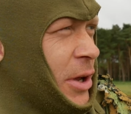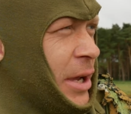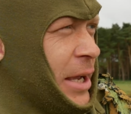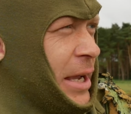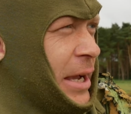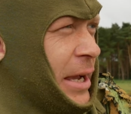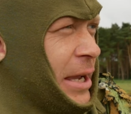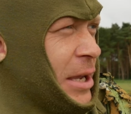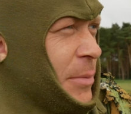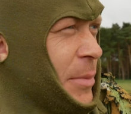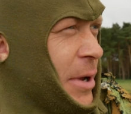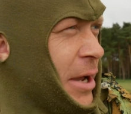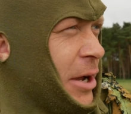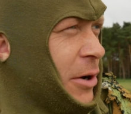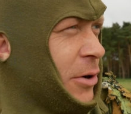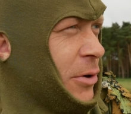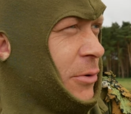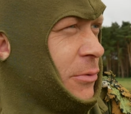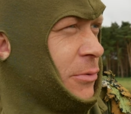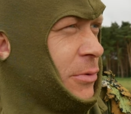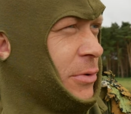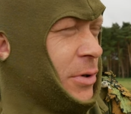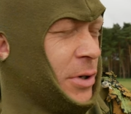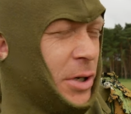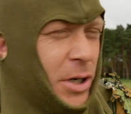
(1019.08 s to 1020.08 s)
that I came out
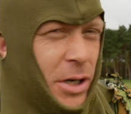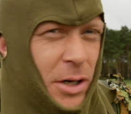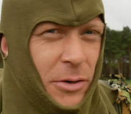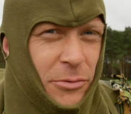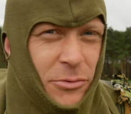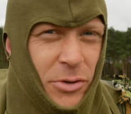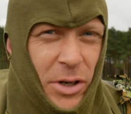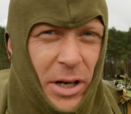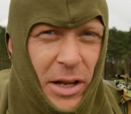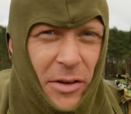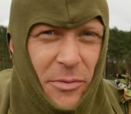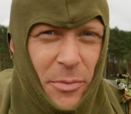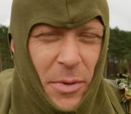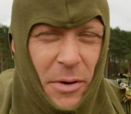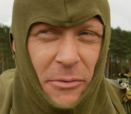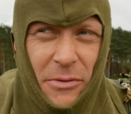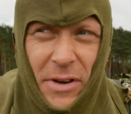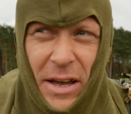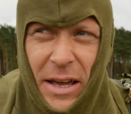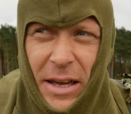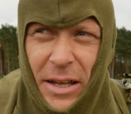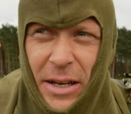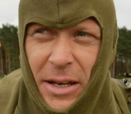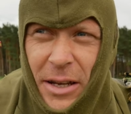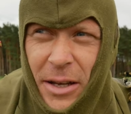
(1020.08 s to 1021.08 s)
of after I left my
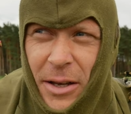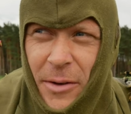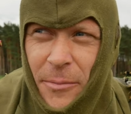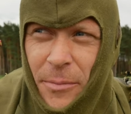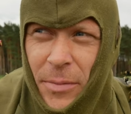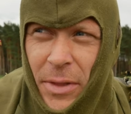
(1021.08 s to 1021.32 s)
van.